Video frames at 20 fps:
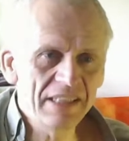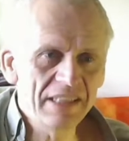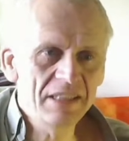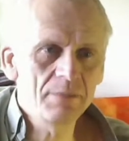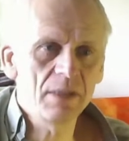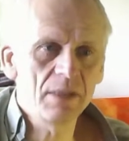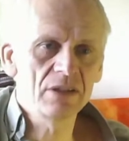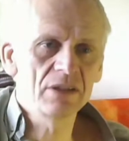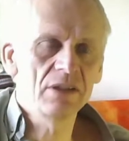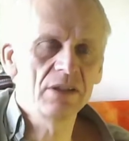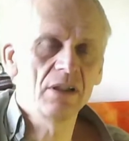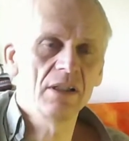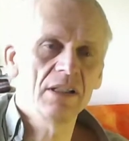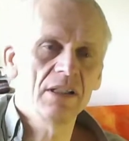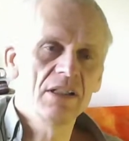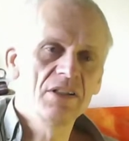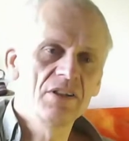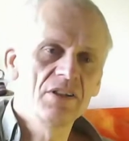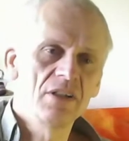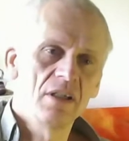about
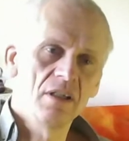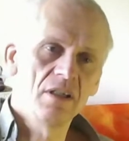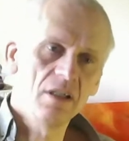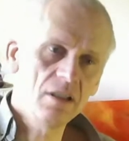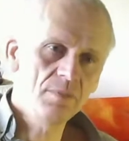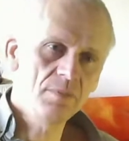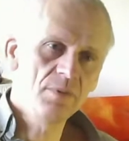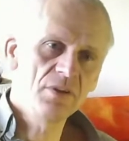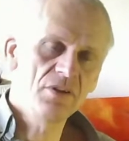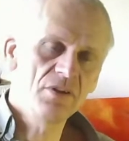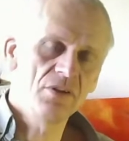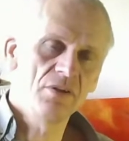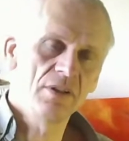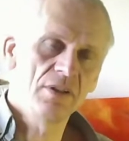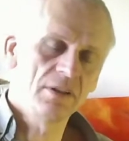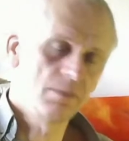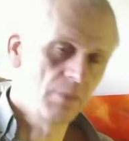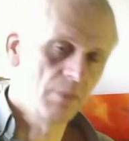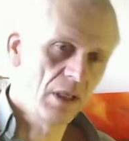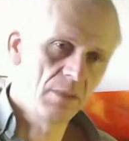slide guitar, open
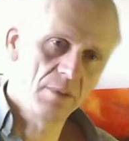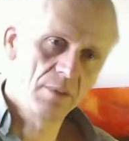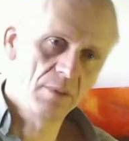tunings and blah blah